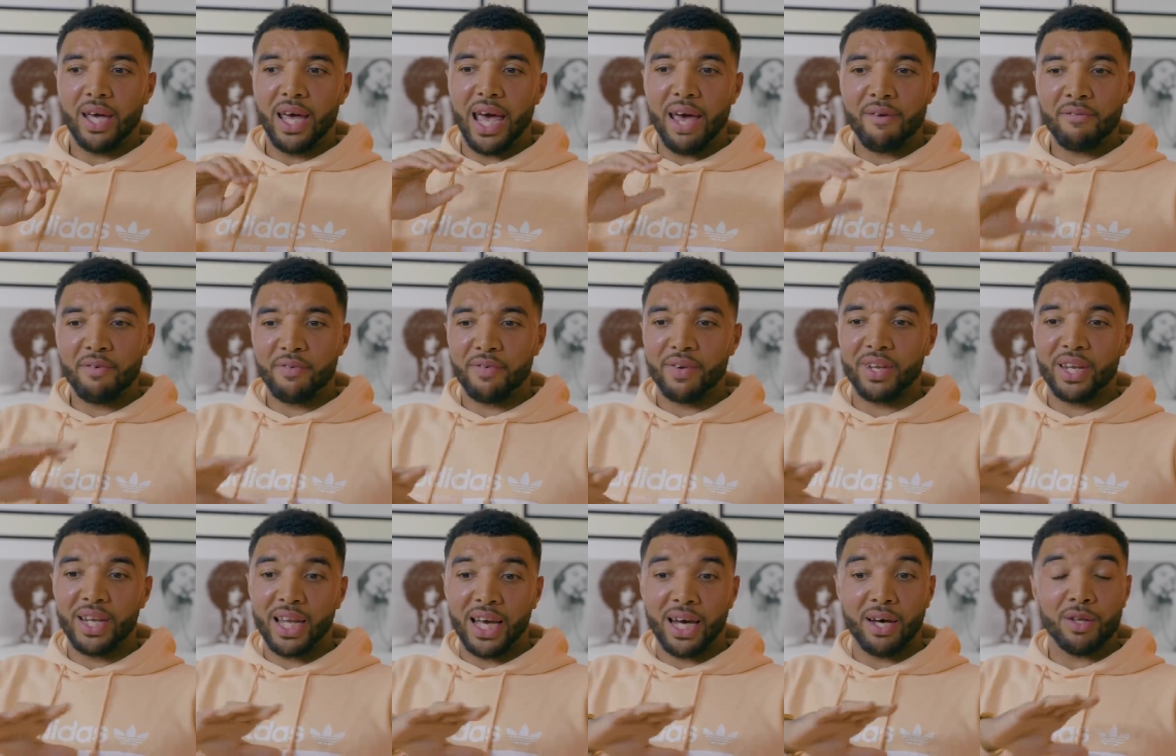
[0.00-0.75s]

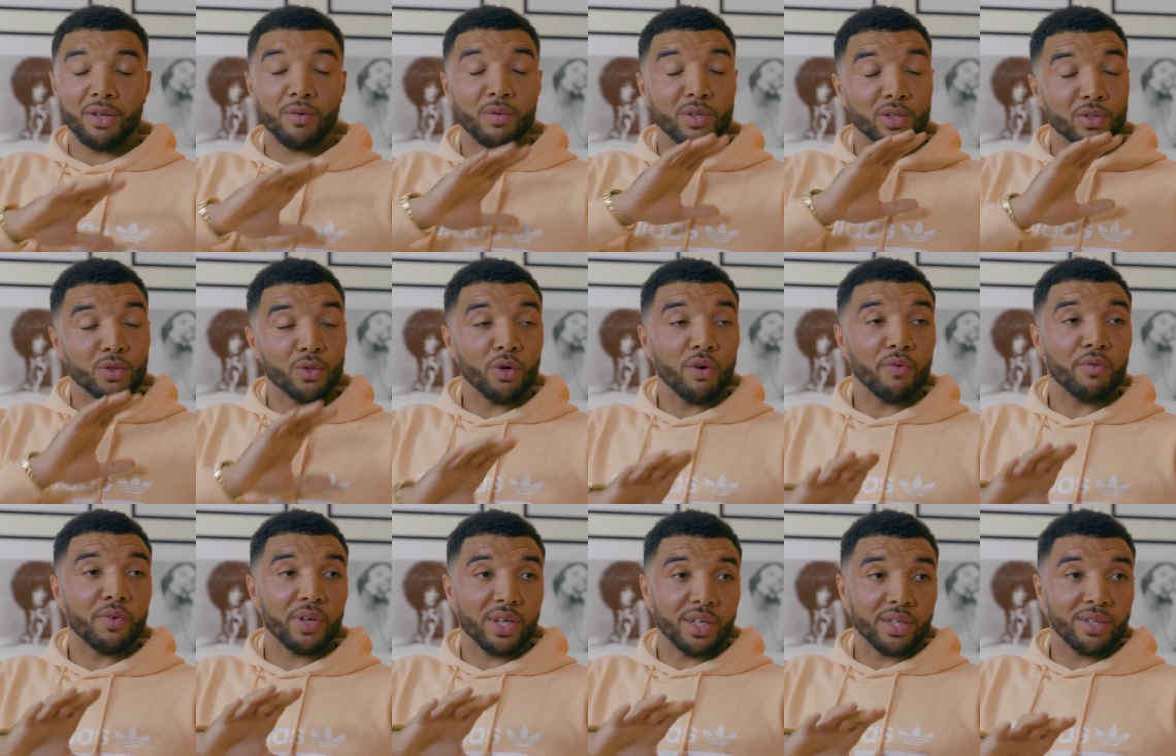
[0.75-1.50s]
Everything now, there is
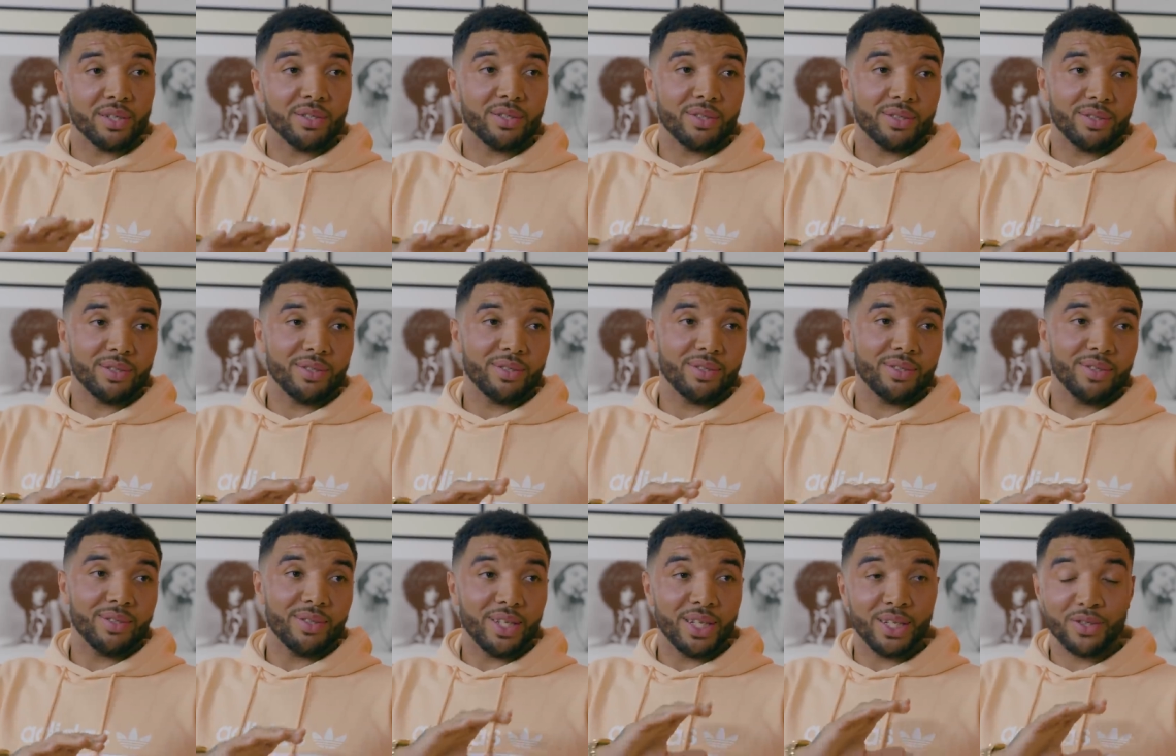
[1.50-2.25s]
nothing,
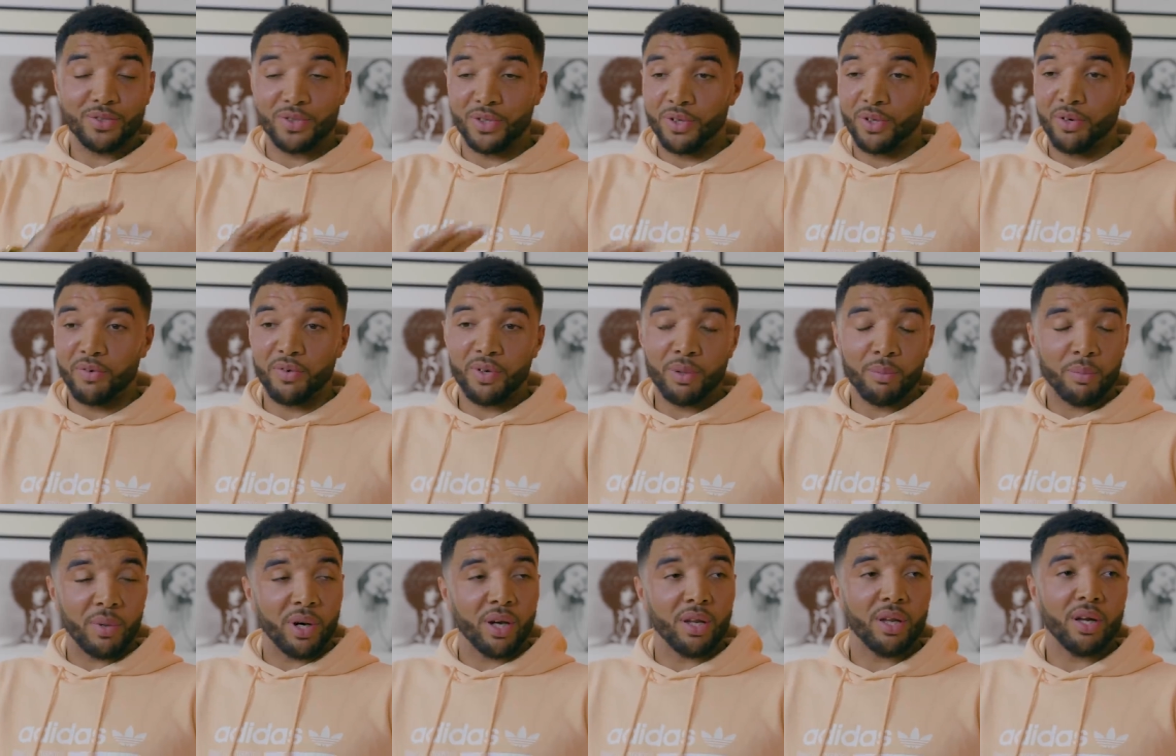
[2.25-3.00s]
literally nothing in
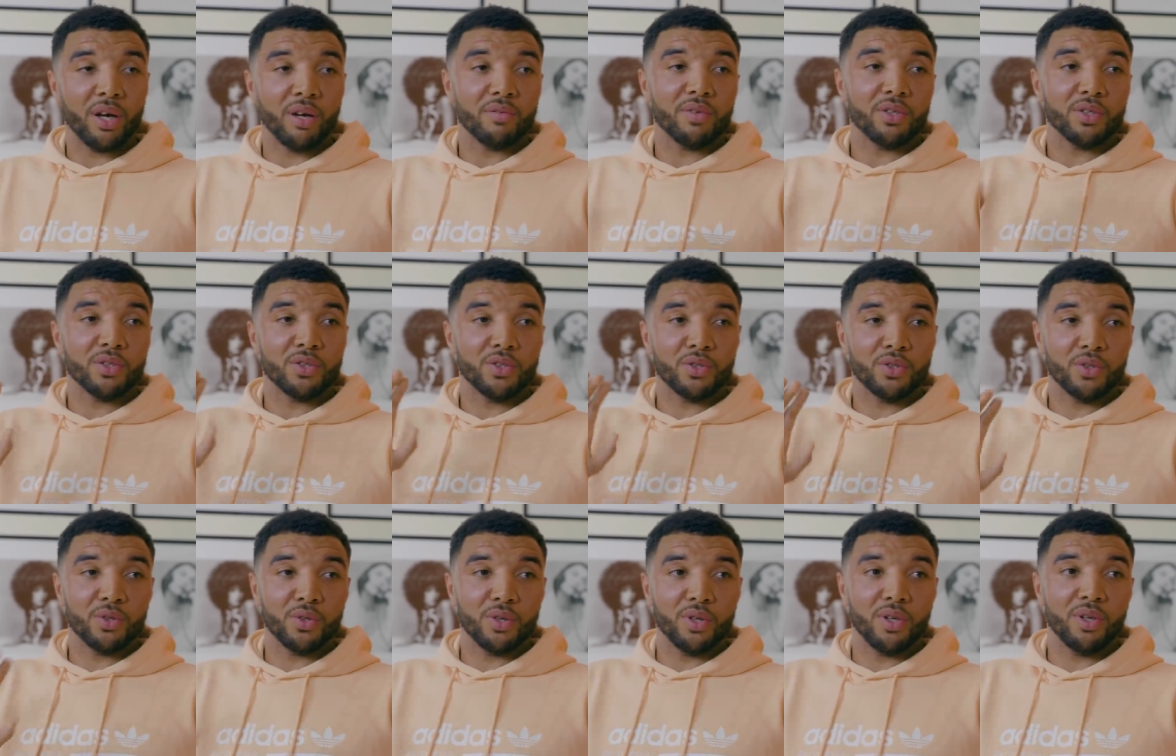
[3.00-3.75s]
my life that
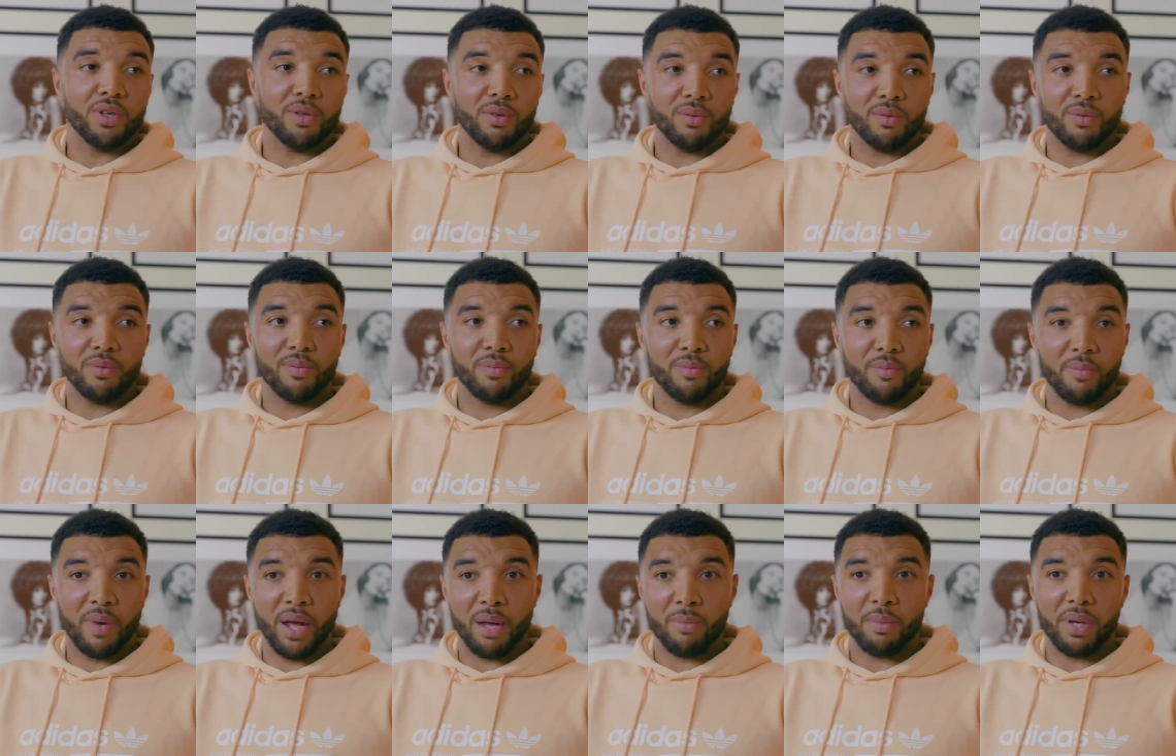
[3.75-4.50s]
shouldn't
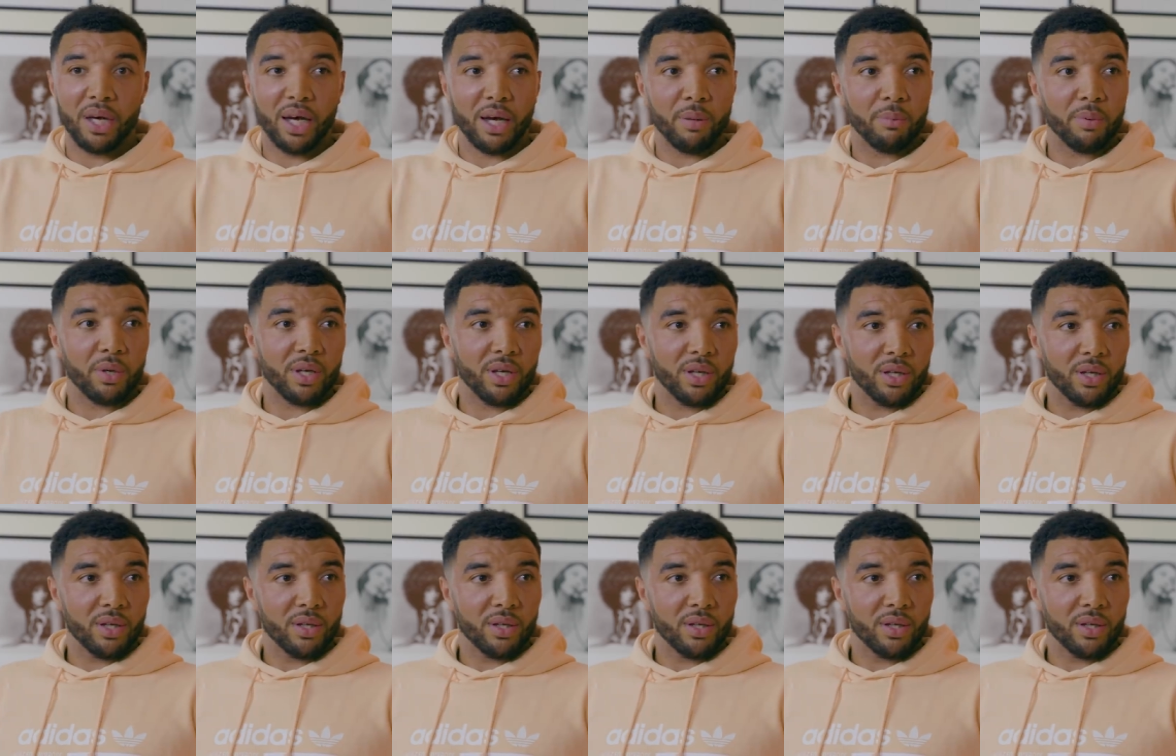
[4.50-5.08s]
make me happy.